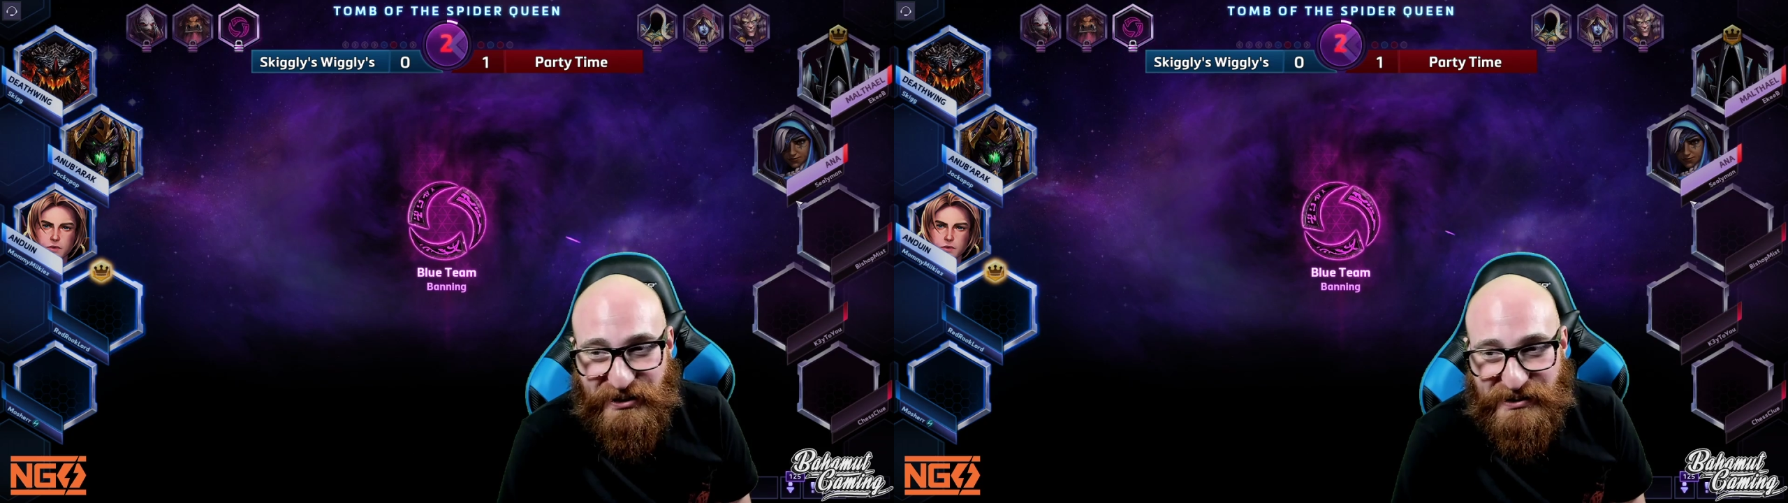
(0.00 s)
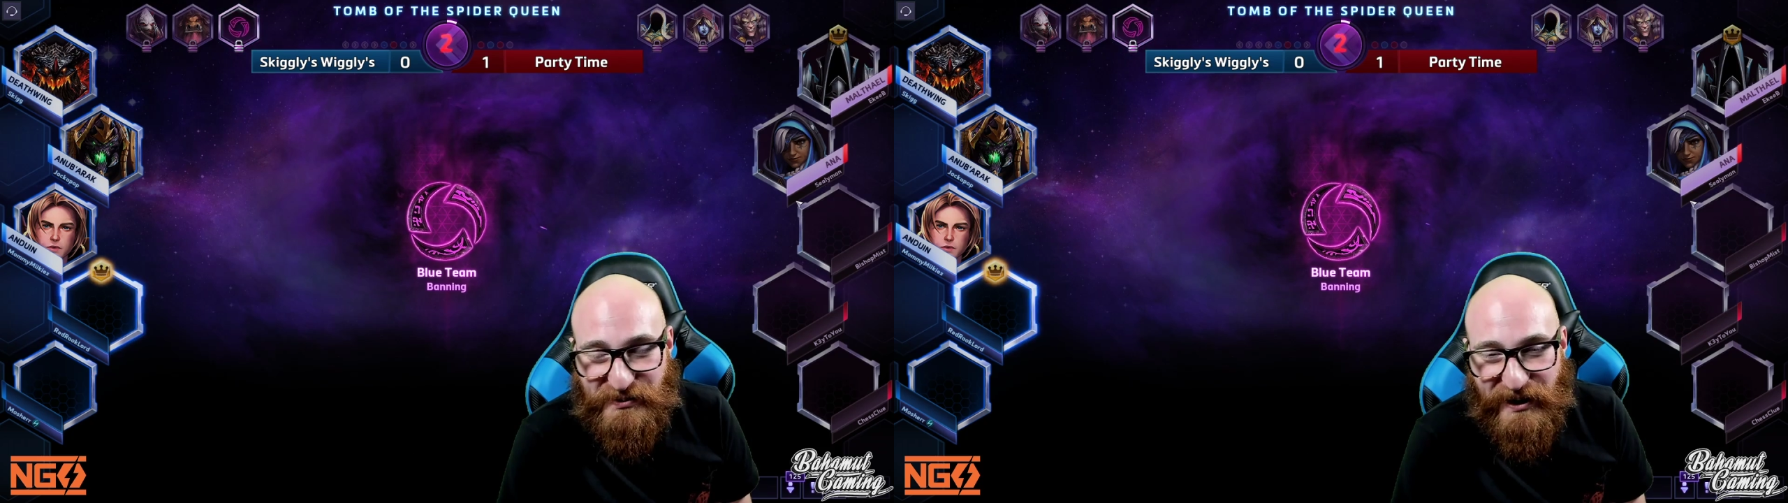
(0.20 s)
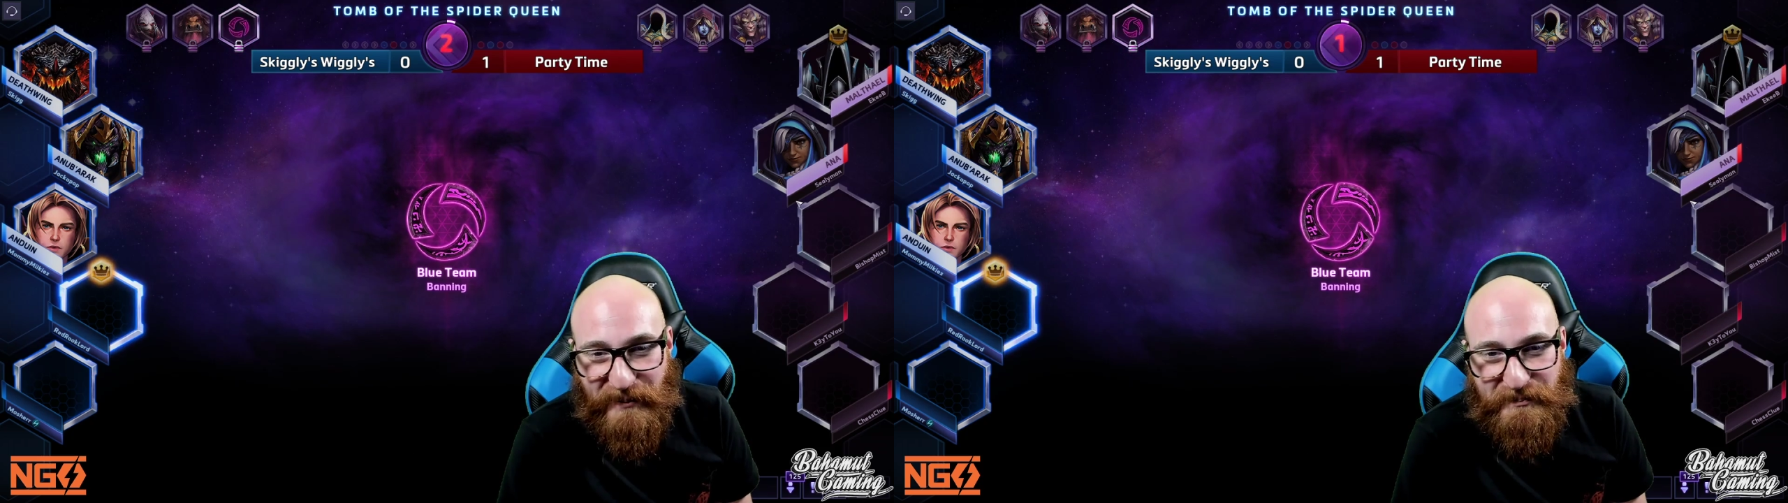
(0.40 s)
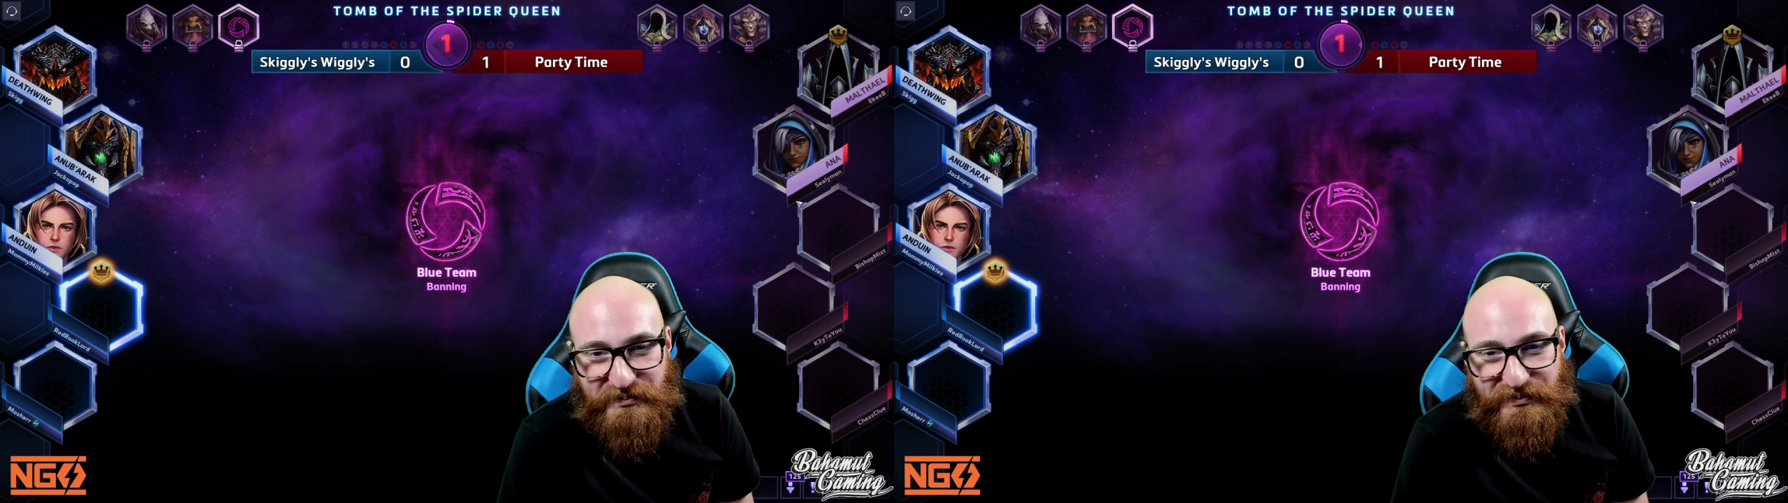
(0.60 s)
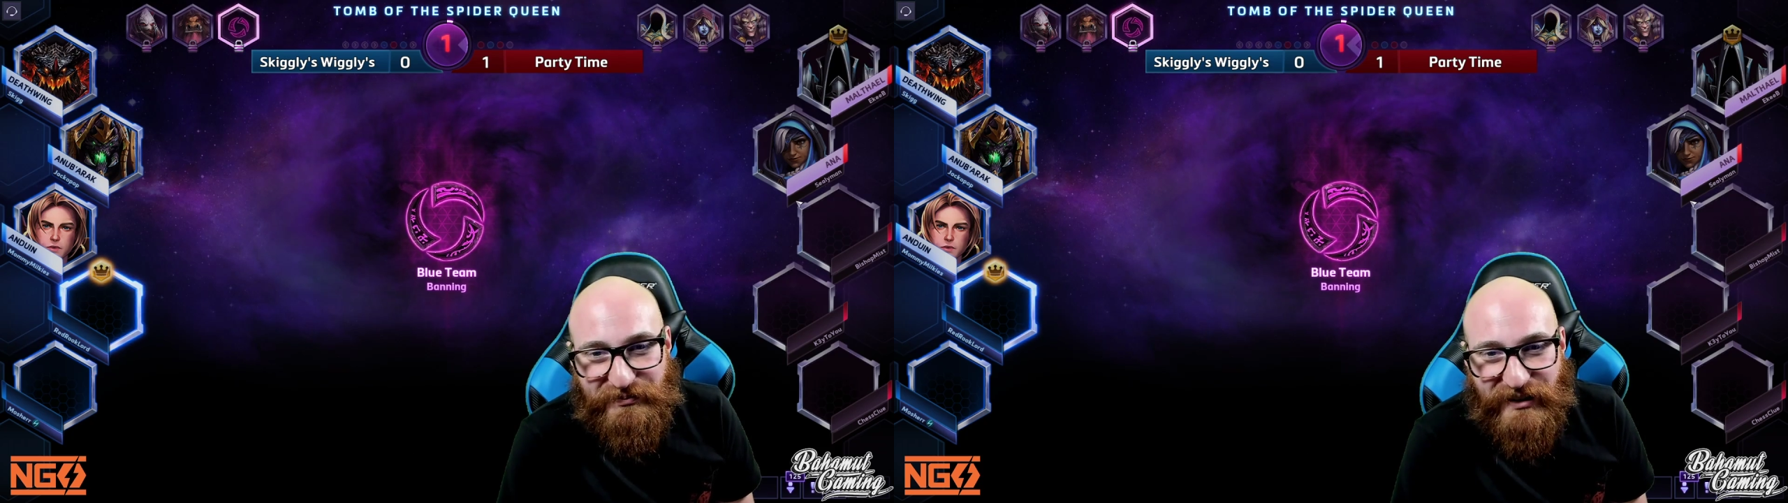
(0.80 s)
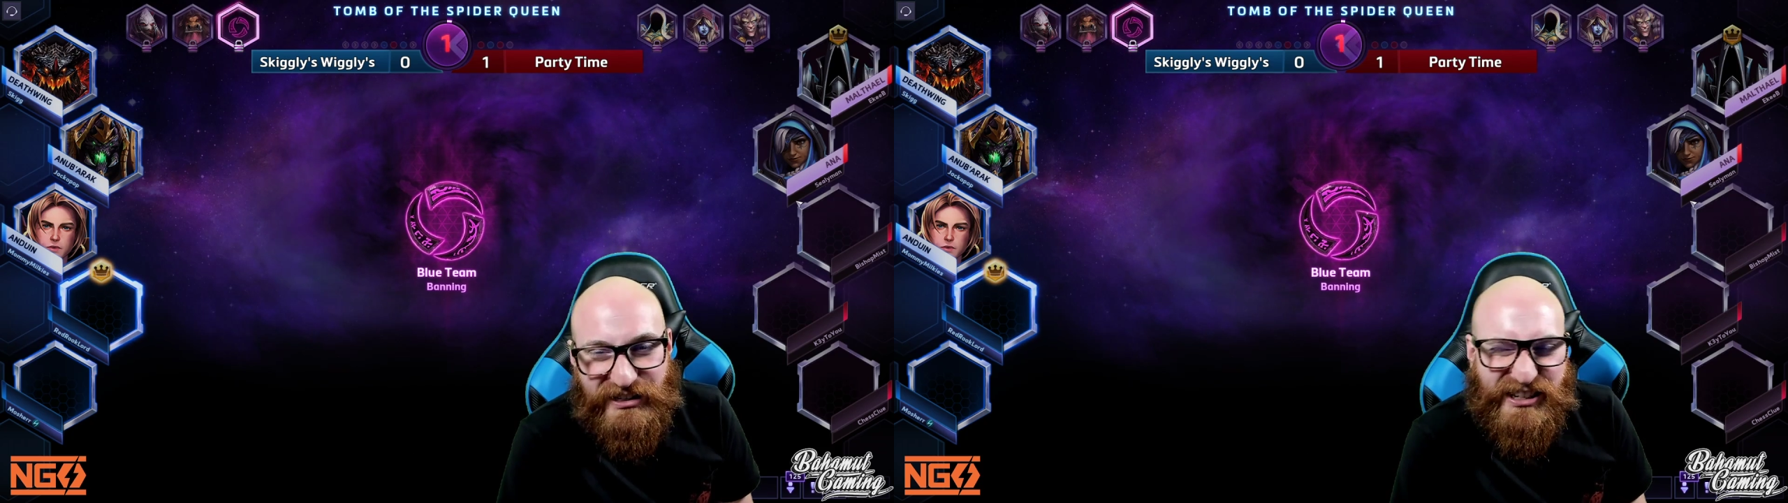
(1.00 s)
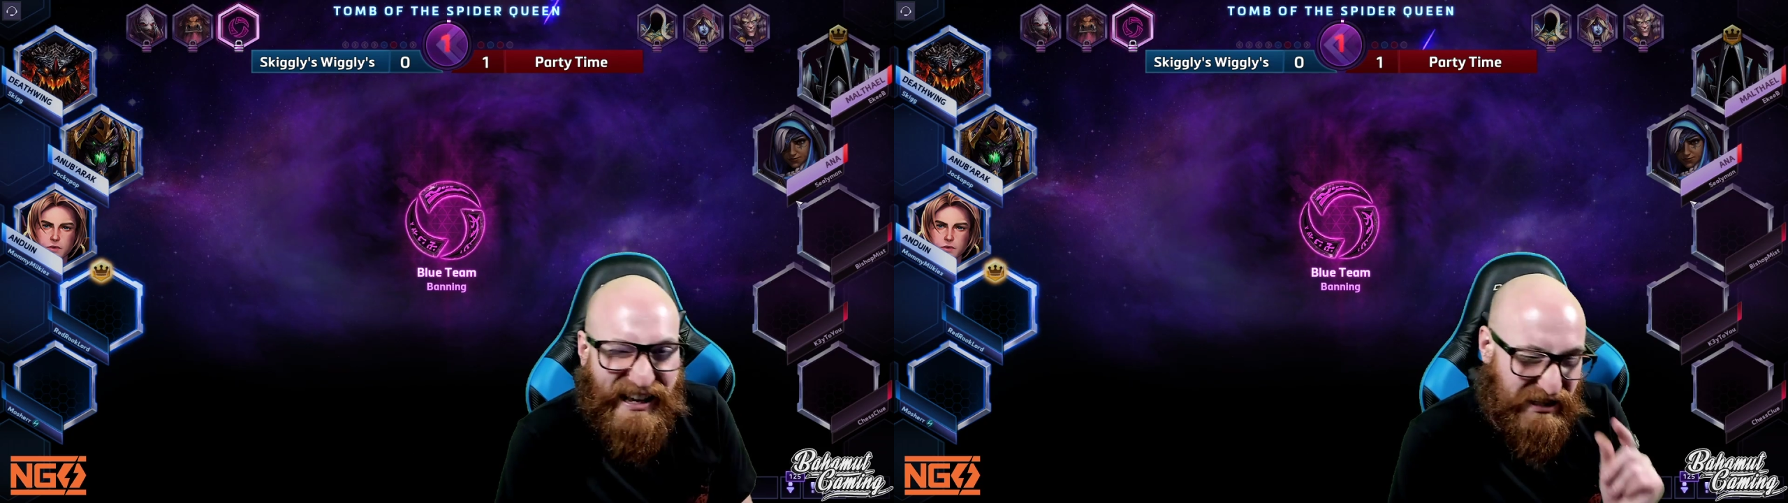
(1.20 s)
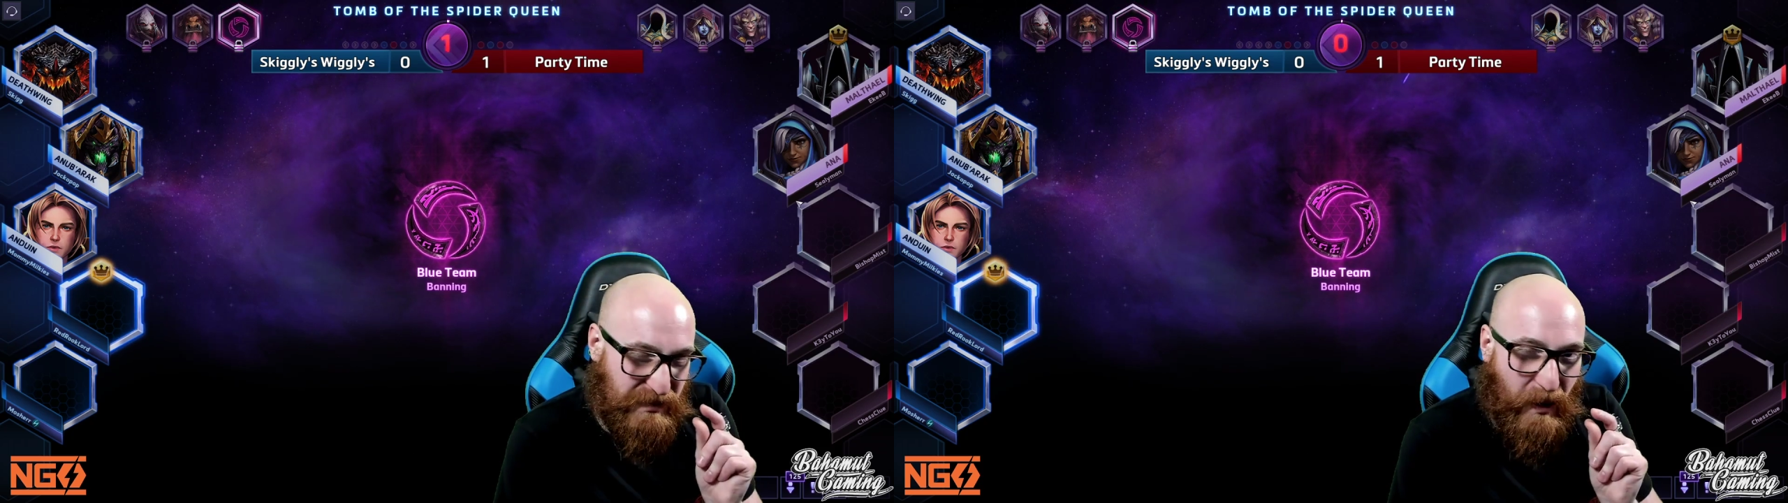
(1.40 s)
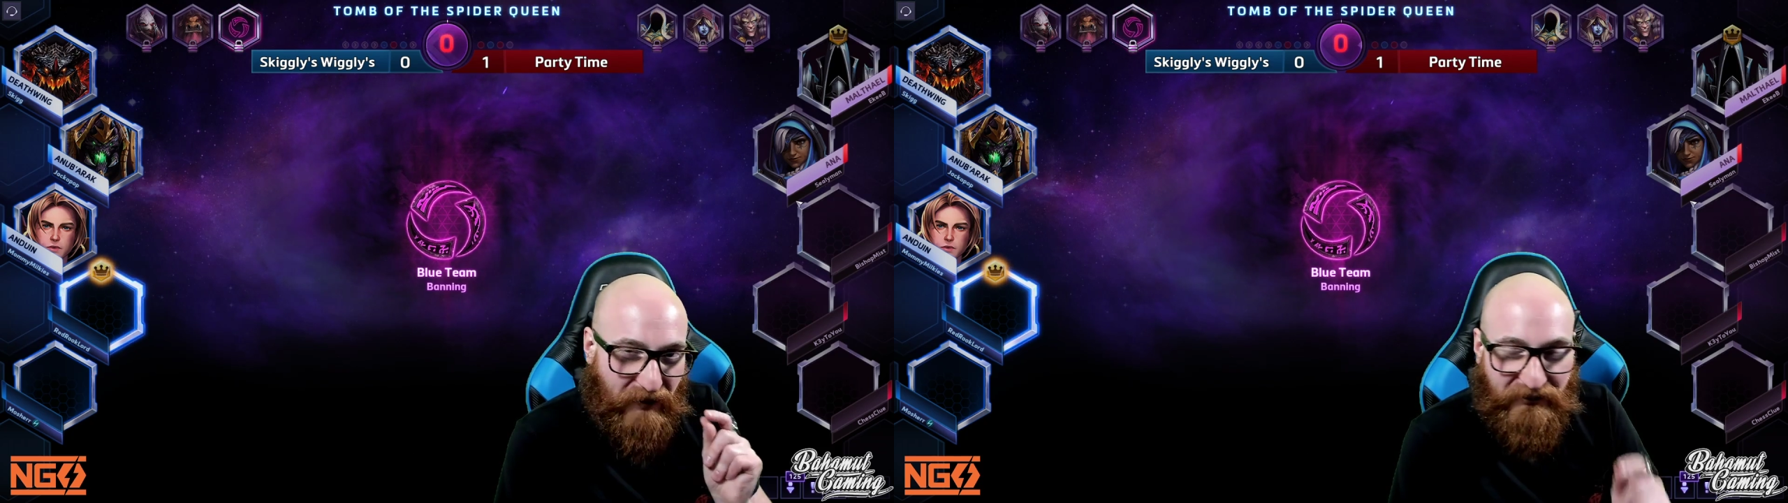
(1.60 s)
as well just that small